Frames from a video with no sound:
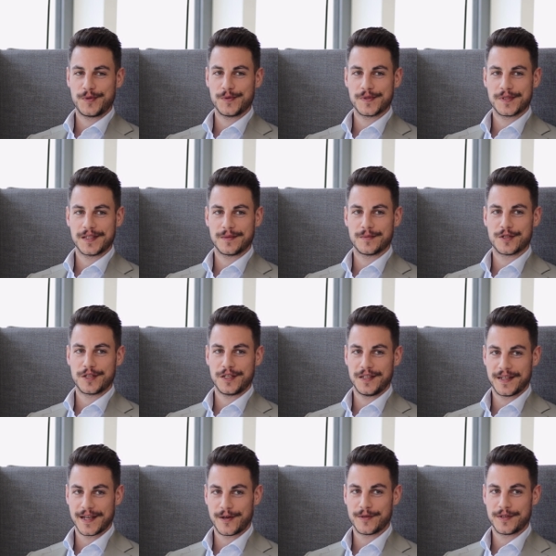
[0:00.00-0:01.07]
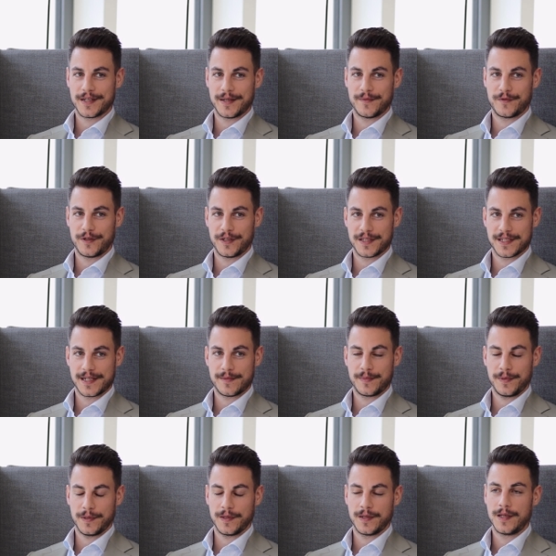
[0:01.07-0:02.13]
reducing machine downtime, for
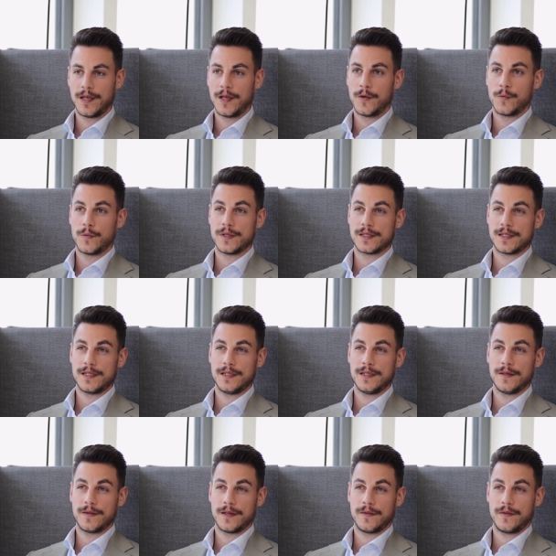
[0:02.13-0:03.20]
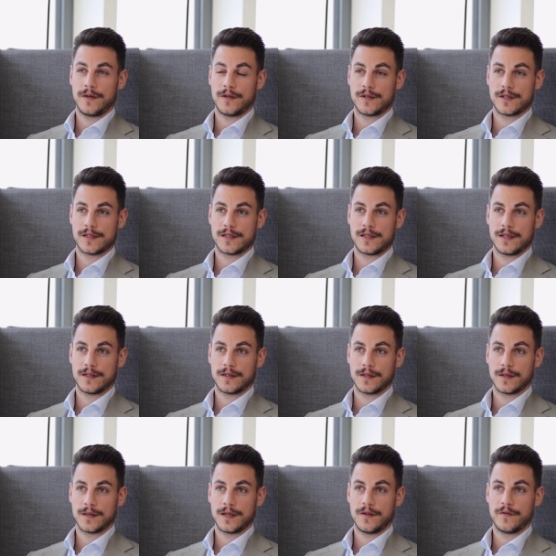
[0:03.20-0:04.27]
example, we see that there is
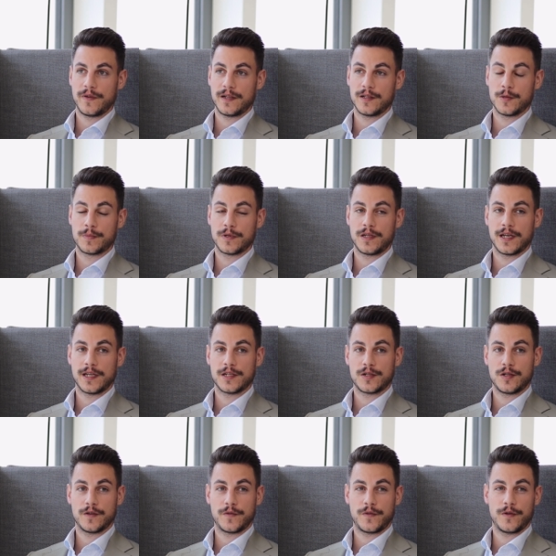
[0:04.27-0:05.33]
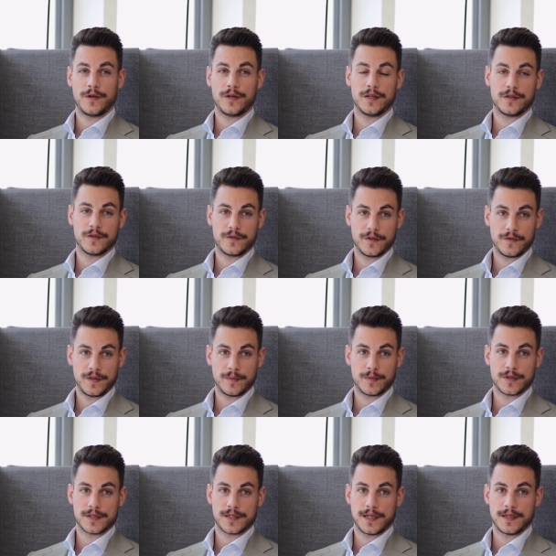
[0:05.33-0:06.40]
still a value potential of 30 to 50
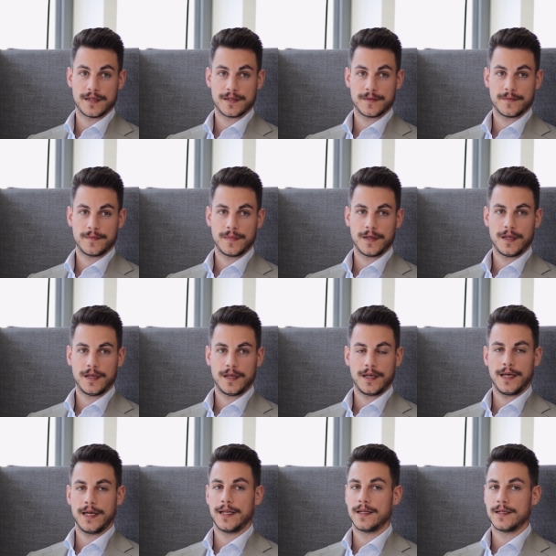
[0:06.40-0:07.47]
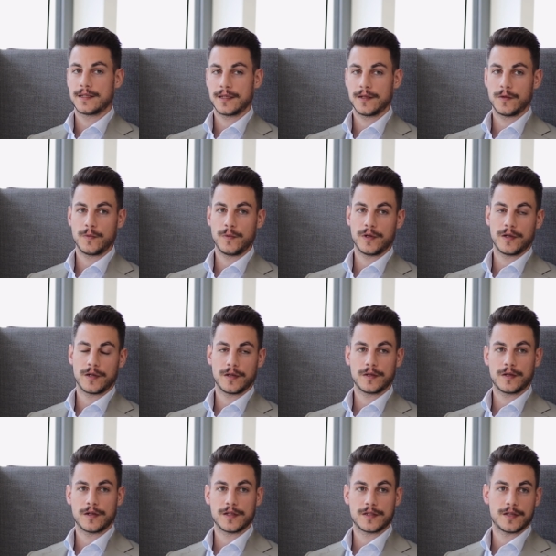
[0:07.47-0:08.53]
percent. And we're
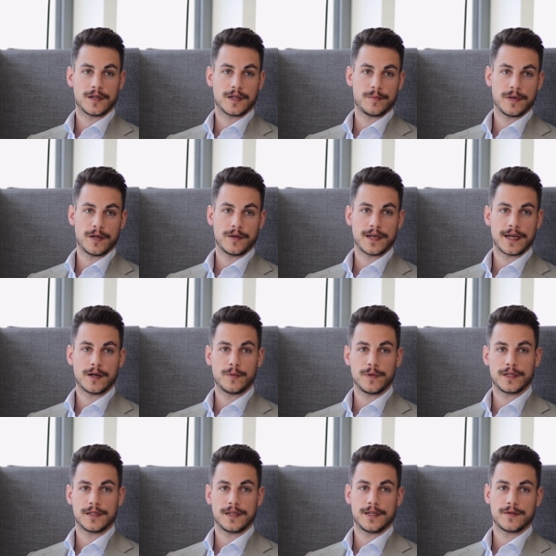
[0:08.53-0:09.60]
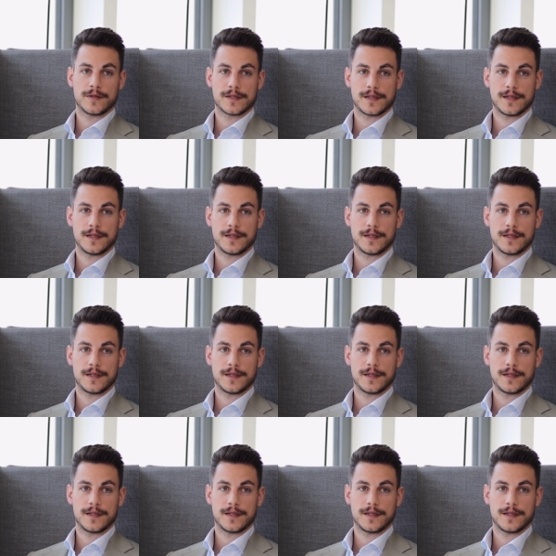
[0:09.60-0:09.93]
going to talk about how we can address